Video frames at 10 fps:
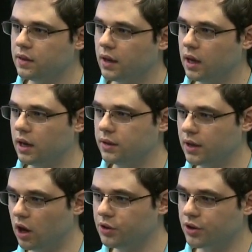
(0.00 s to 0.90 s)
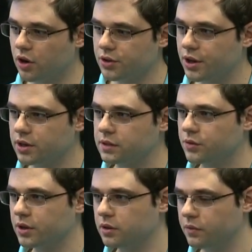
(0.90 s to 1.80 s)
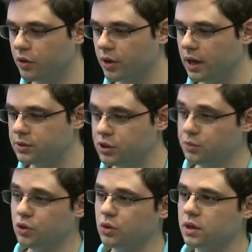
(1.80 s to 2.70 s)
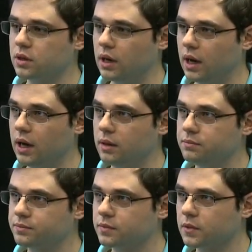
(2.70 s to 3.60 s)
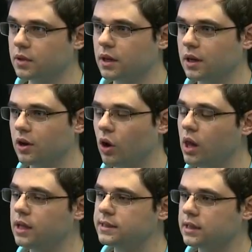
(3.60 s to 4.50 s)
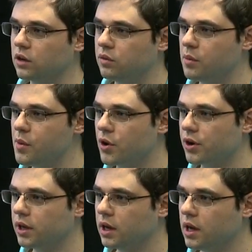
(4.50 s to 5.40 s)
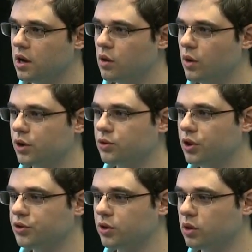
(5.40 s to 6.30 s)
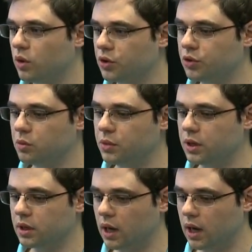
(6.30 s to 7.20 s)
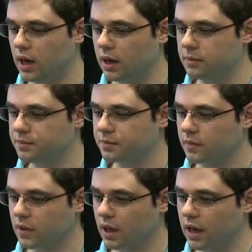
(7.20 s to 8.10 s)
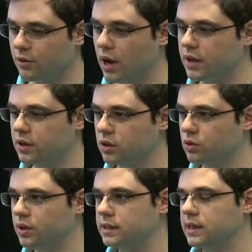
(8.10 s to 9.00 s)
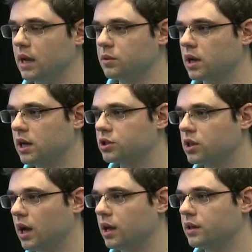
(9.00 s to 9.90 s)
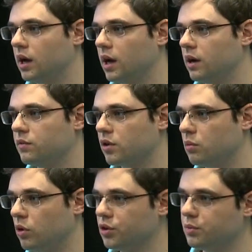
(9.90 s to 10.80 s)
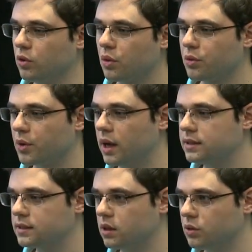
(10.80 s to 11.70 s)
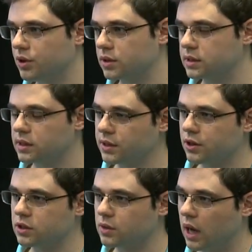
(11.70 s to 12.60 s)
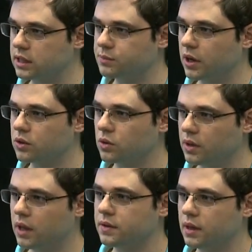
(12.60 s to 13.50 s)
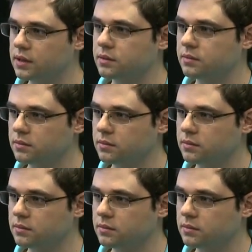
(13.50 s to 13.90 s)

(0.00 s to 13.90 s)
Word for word: the, the other order is friendly for a GPU uh, coalescing of a memory where you don't really want to be uh, writing to the same cache line uh, from multiple threads. So there is, there is aspect to that, yes.